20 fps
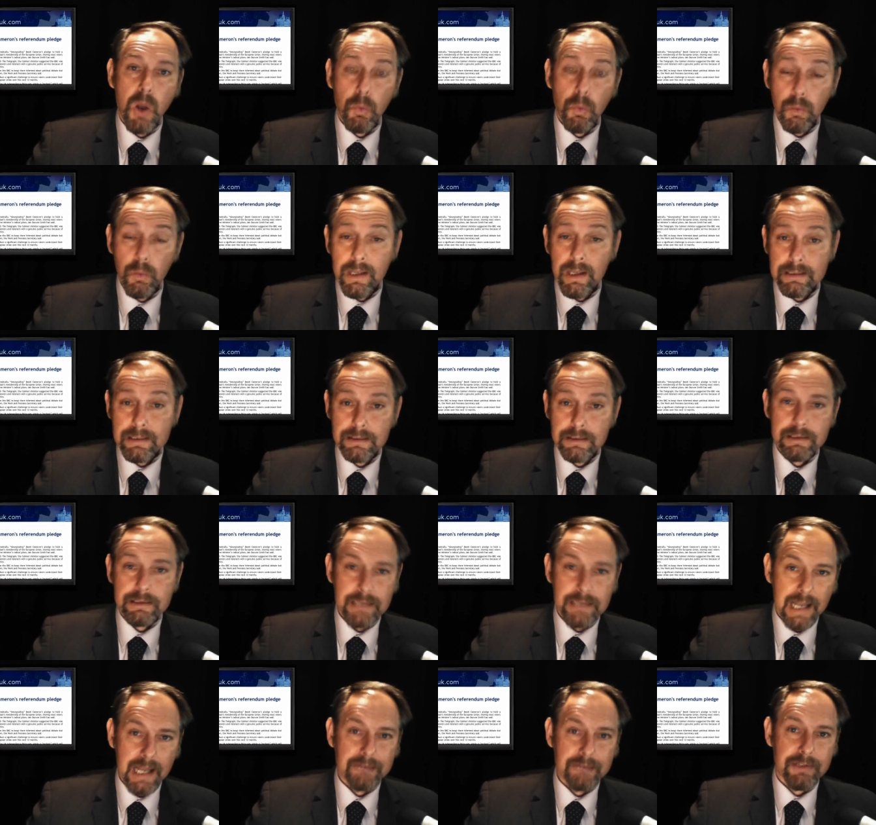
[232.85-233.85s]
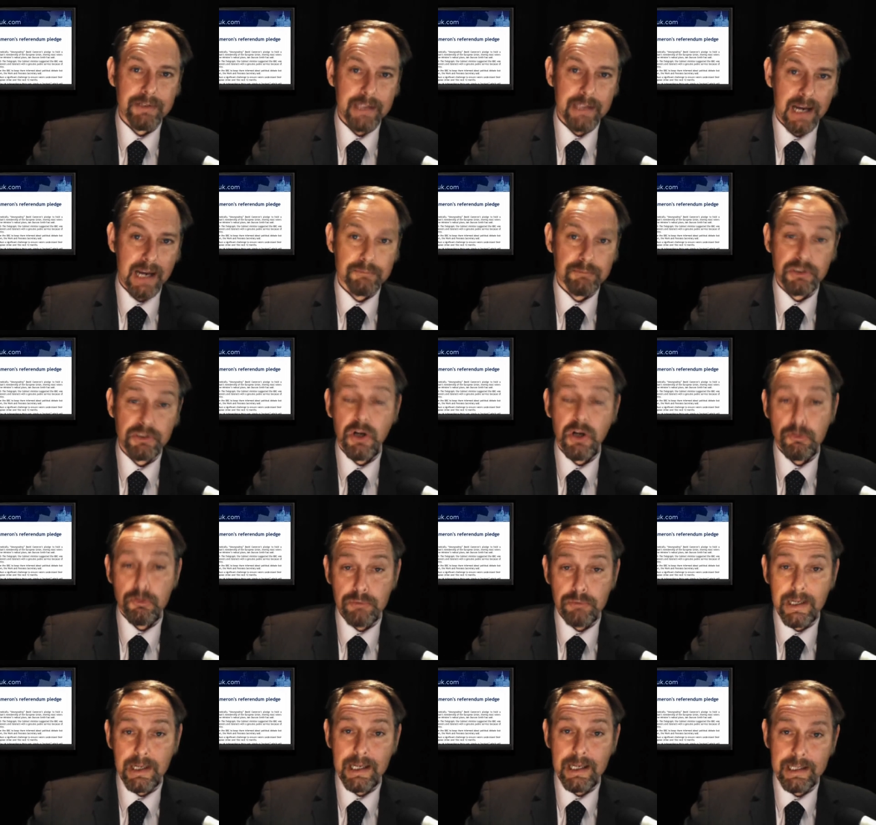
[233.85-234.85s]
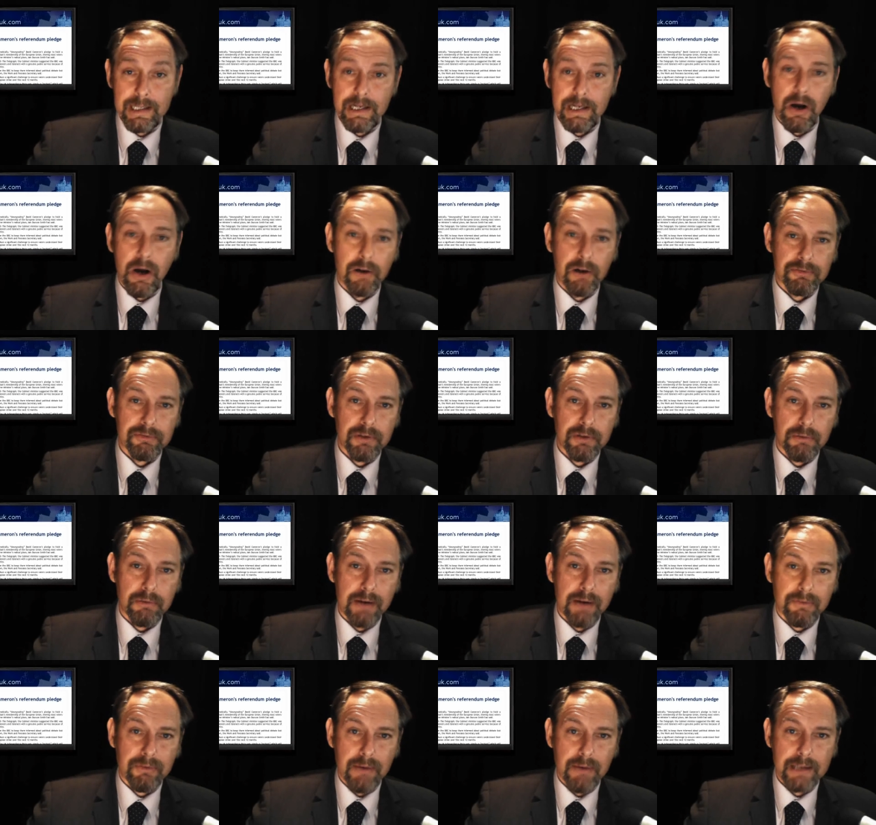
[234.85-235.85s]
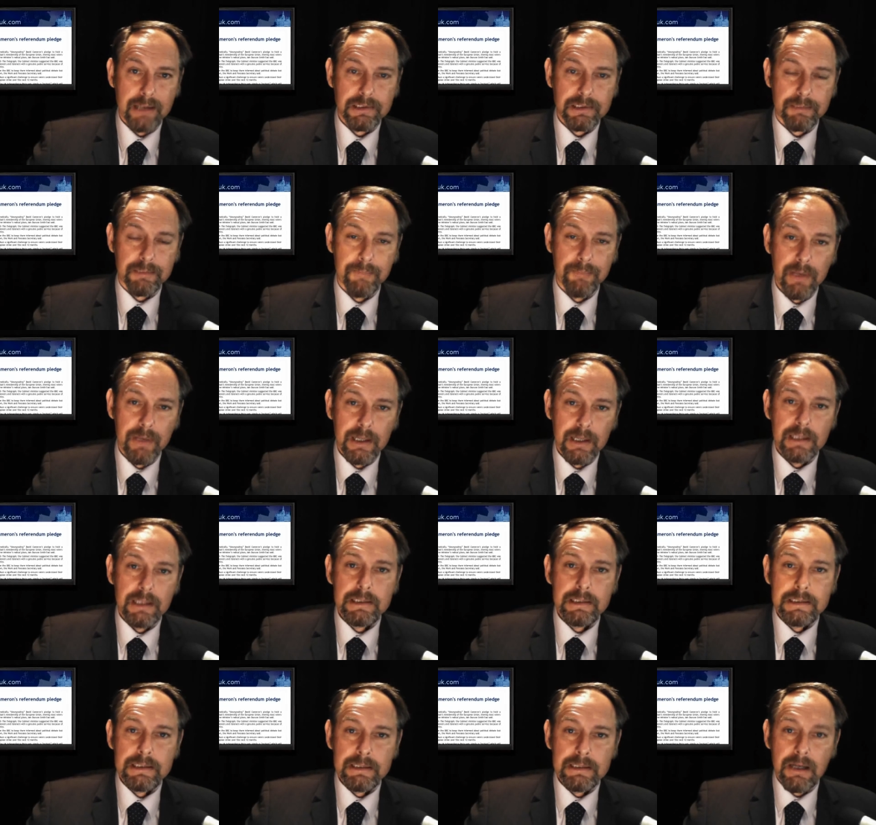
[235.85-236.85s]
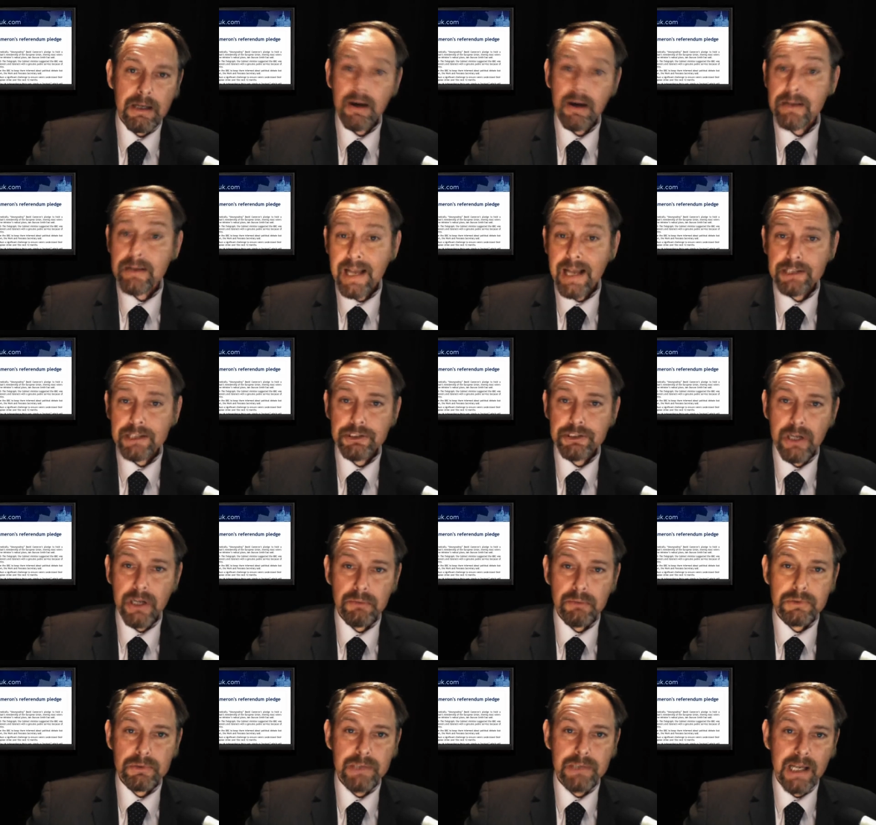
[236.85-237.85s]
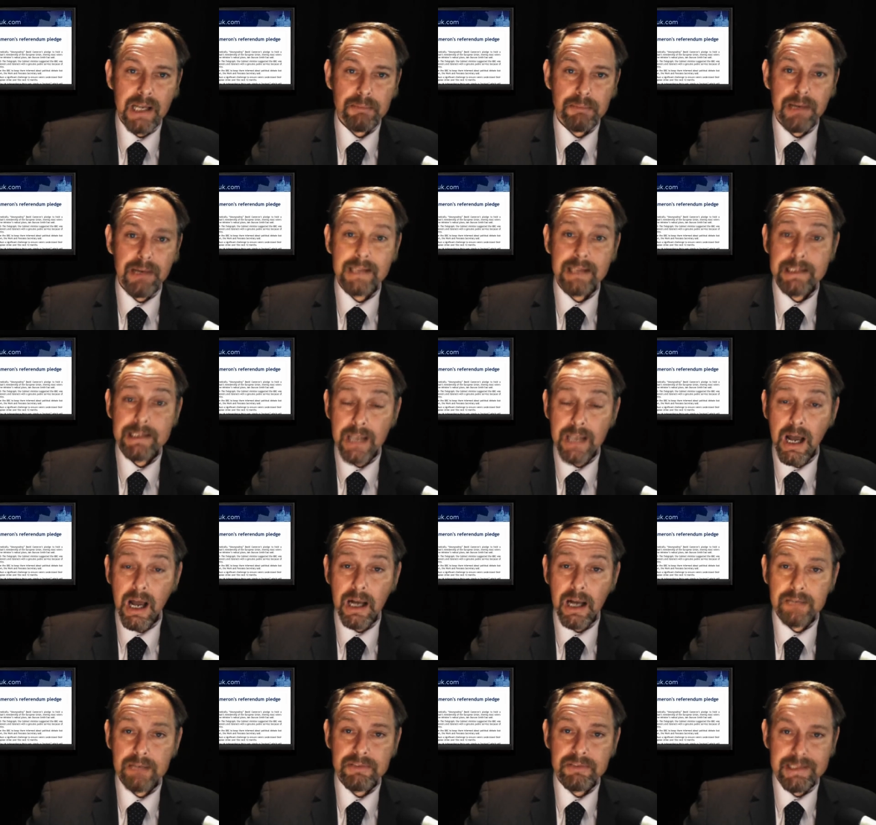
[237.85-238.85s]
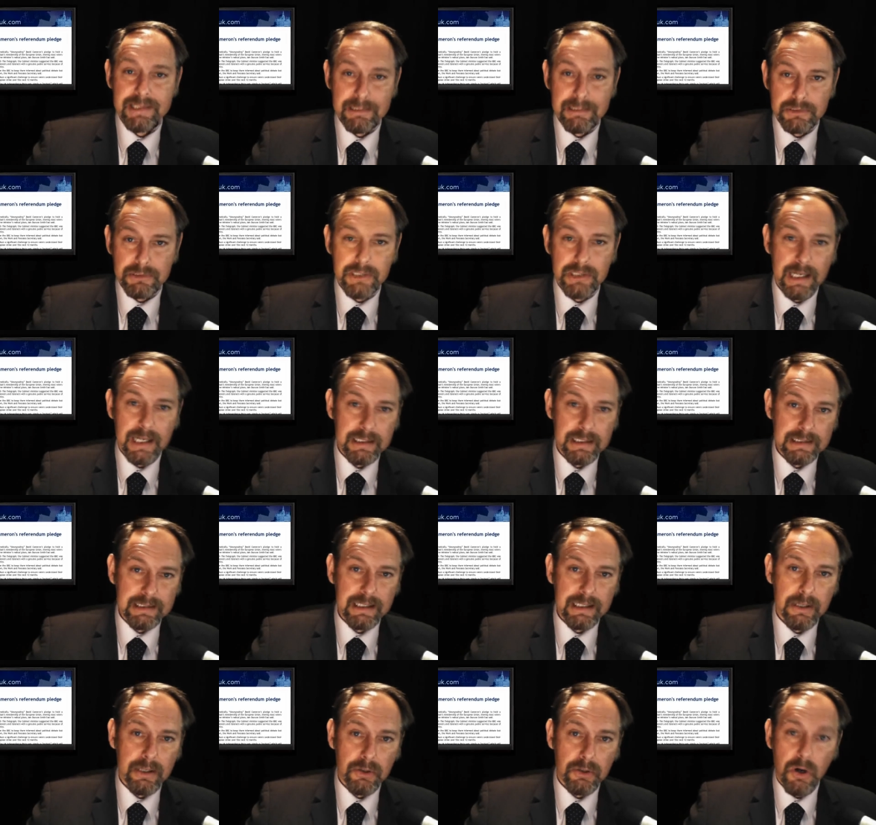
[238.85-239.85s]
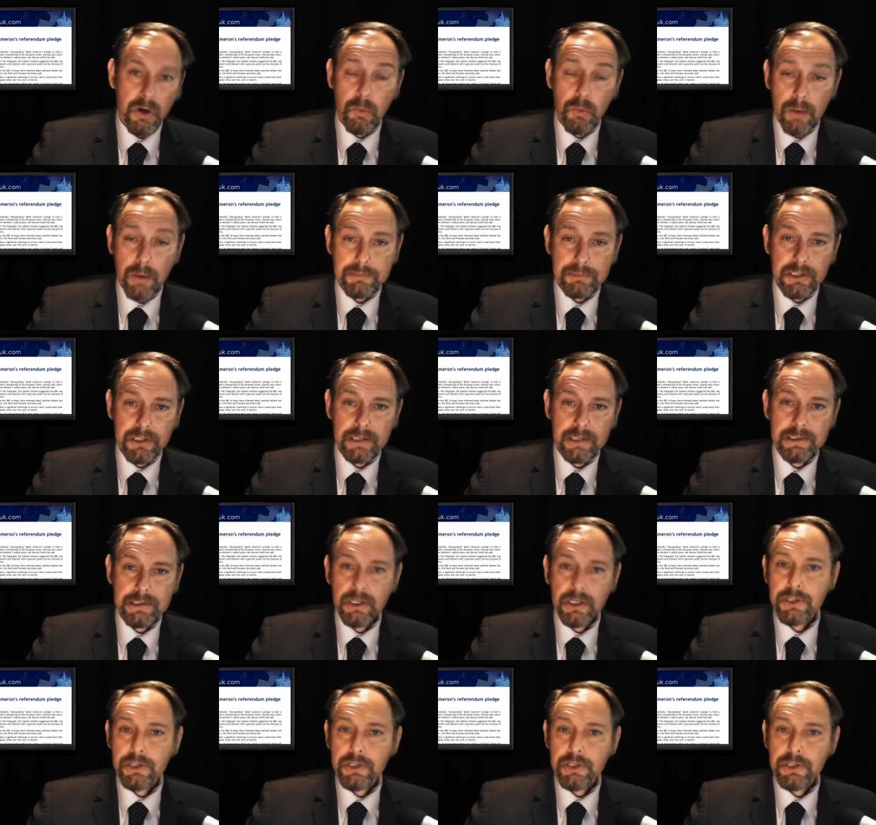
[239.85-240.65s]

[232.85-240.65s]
Will David Cameron really offer a referendum? Now, our next show will take place live simultaneously on our website,